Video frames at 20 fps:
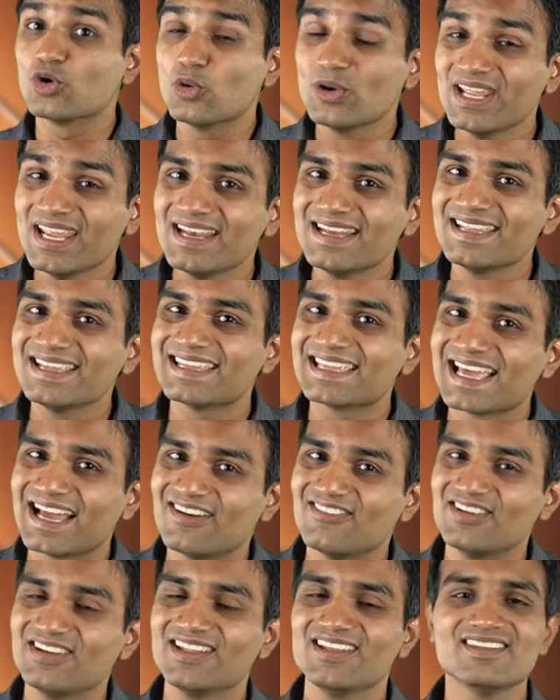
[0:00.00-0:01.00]
rotating
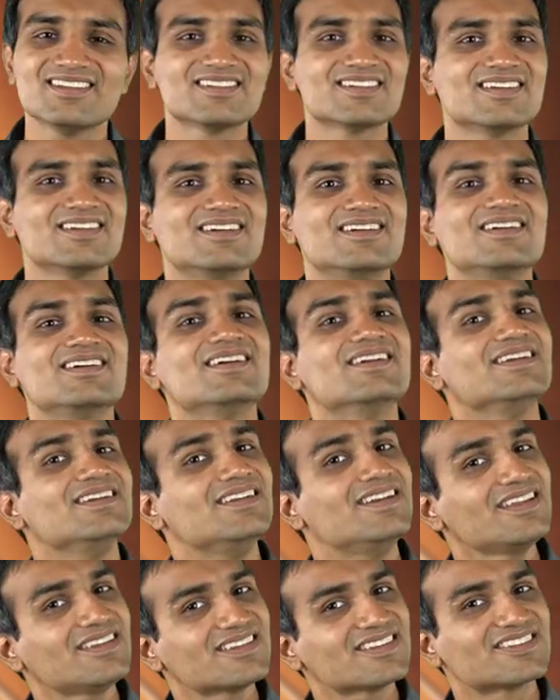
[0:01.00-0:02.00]
cavities,
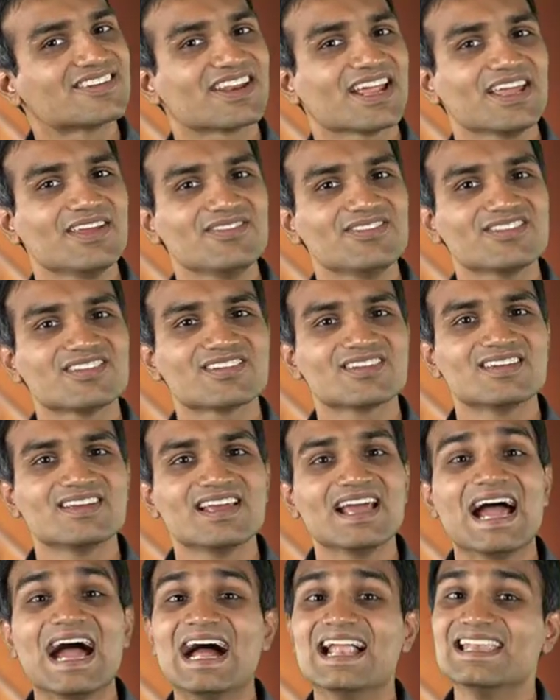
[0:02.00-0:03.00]
disk drives,
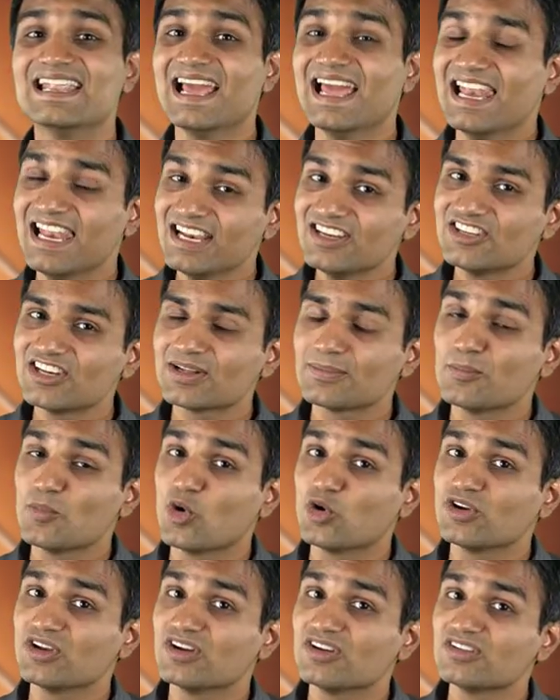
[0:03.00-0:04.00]
and electric
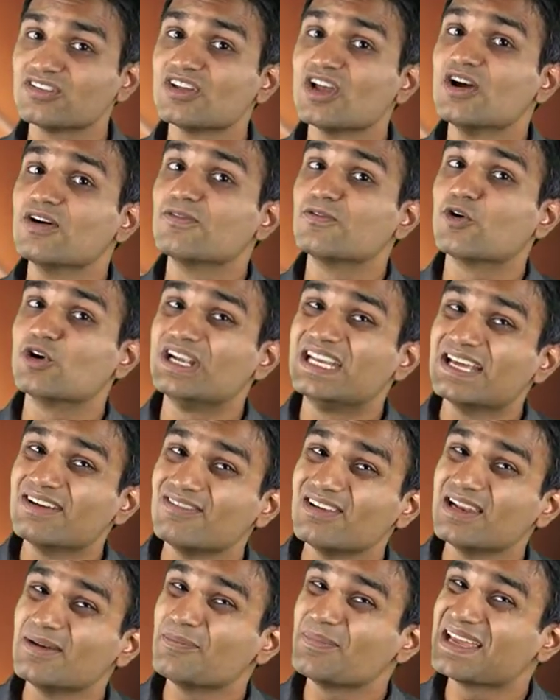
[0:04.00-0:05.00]
motors for
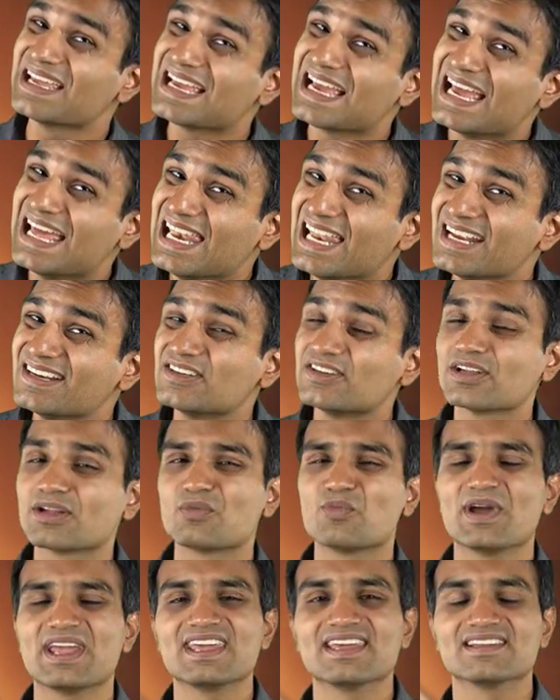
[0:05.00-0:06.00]
developing electric
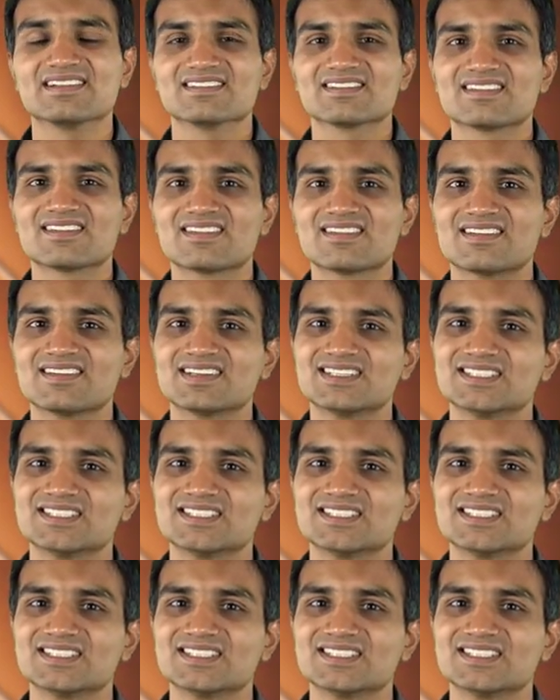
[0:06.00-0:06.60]
vehicles.